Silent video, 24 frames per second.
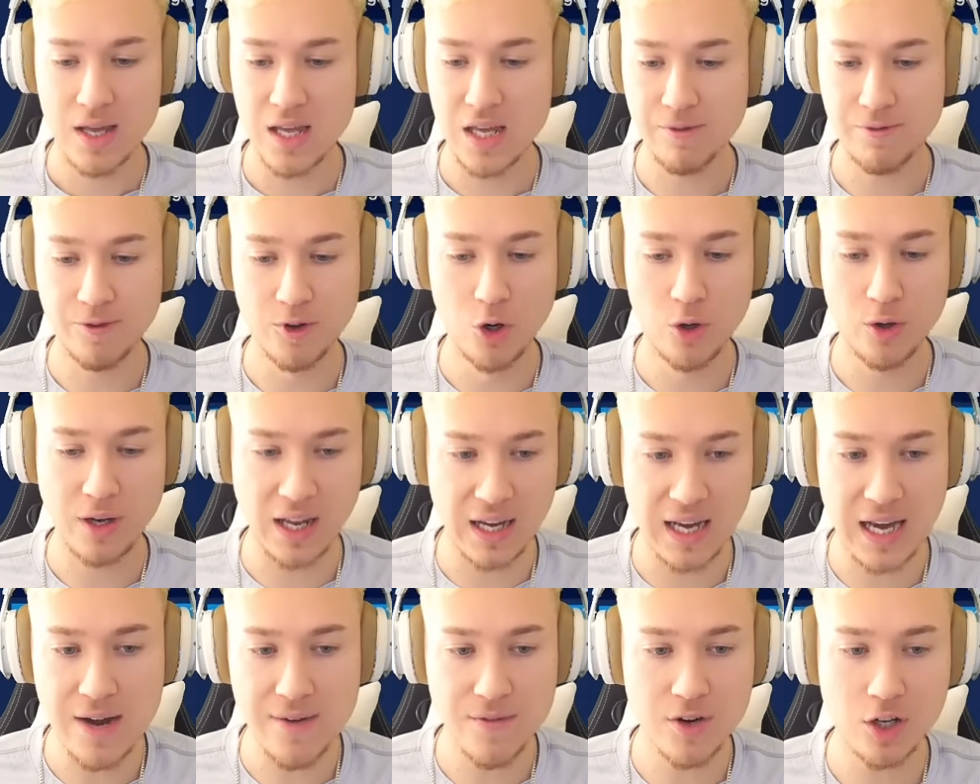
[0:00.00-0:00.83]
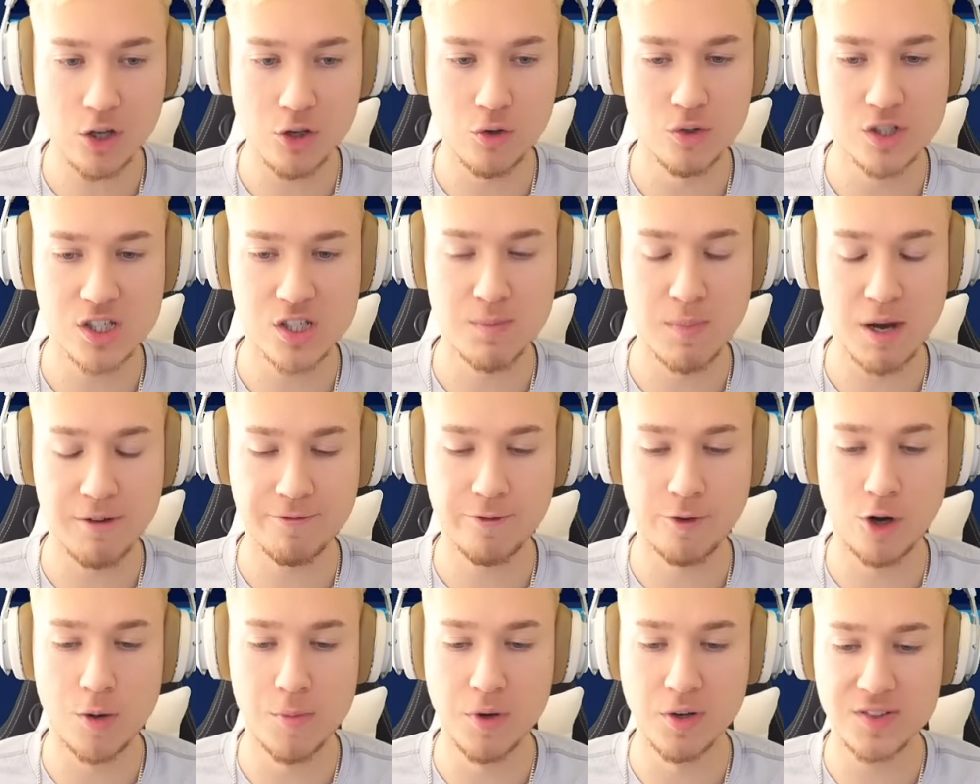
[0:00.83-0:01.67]
If we look at Leverkusen, my
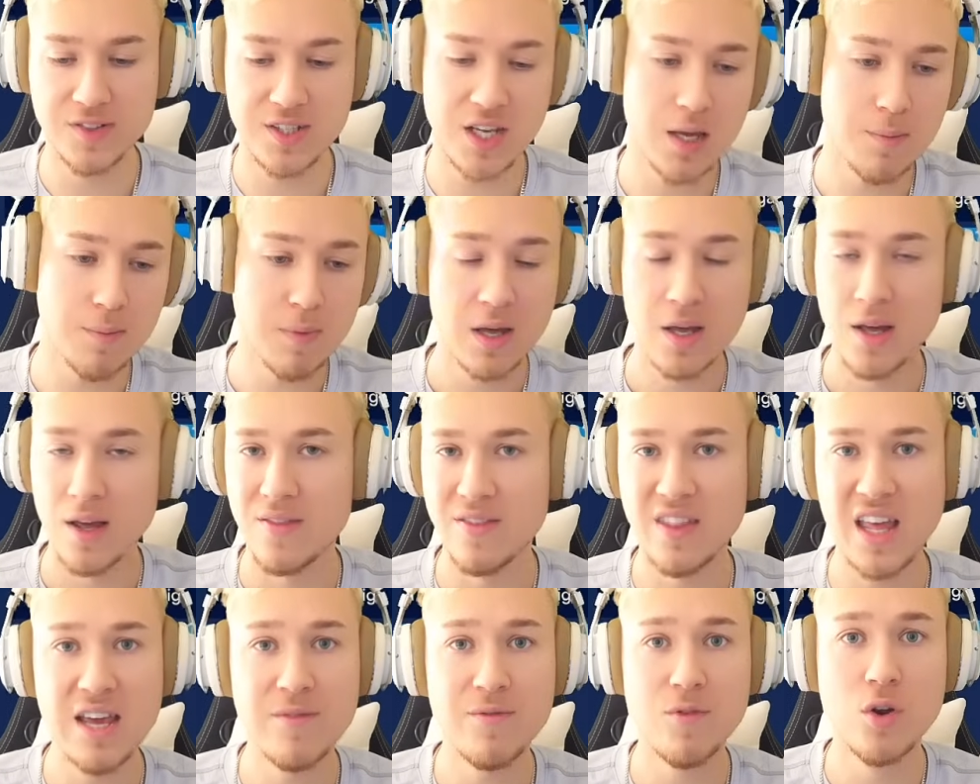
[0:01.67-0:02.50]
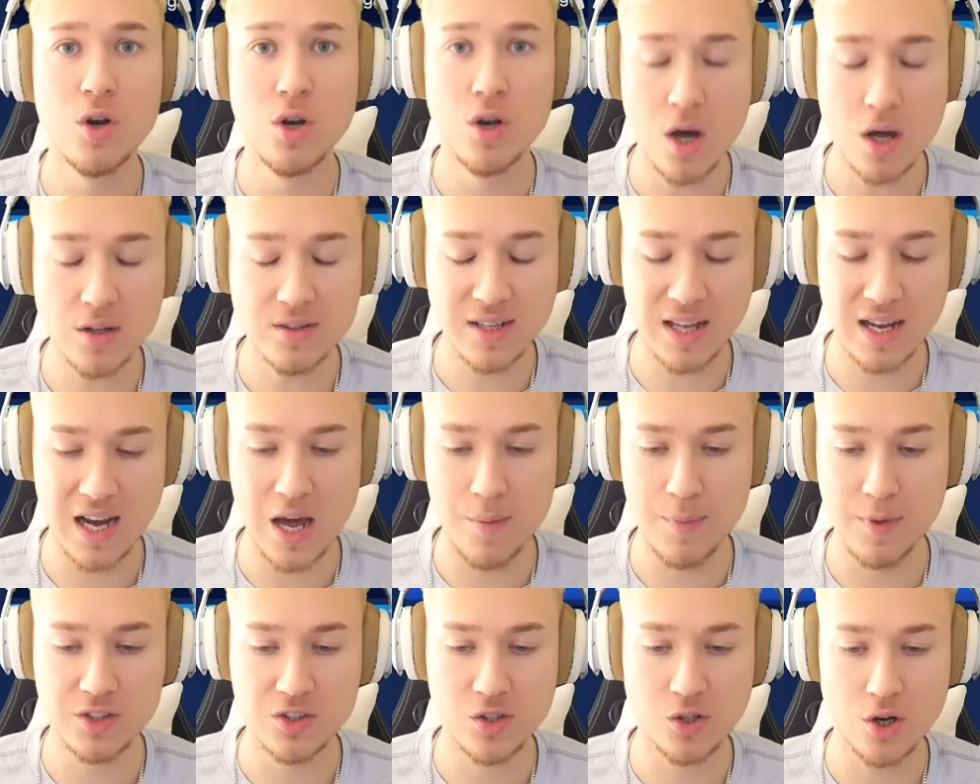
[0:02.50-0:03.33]
former team, they would not
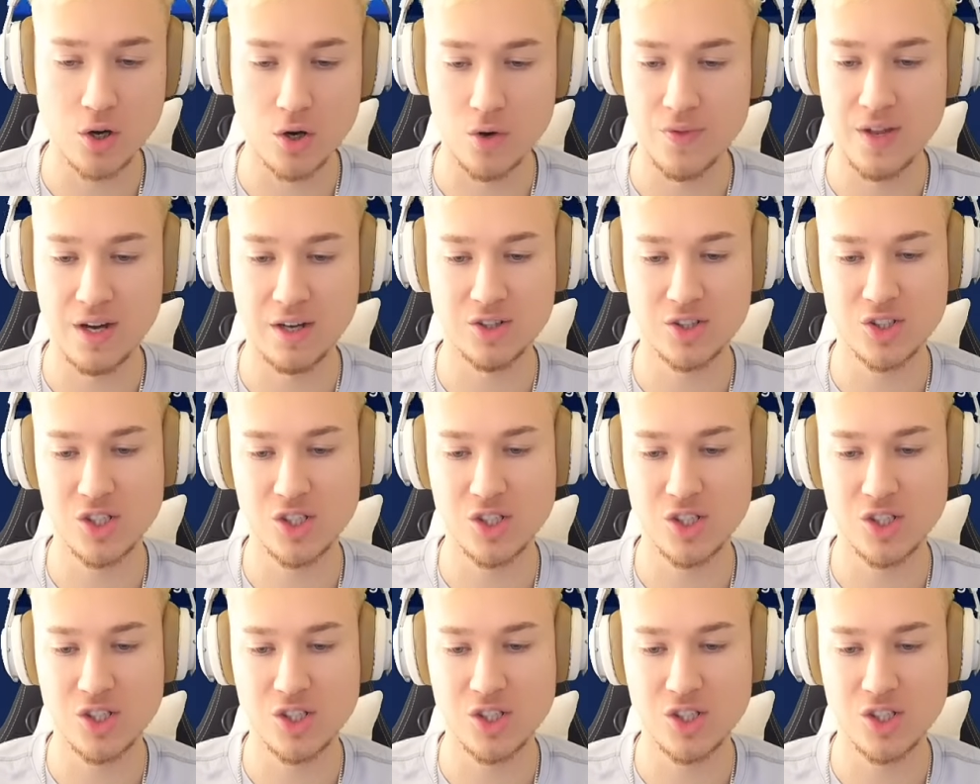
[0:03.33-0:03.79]
allow me to go there.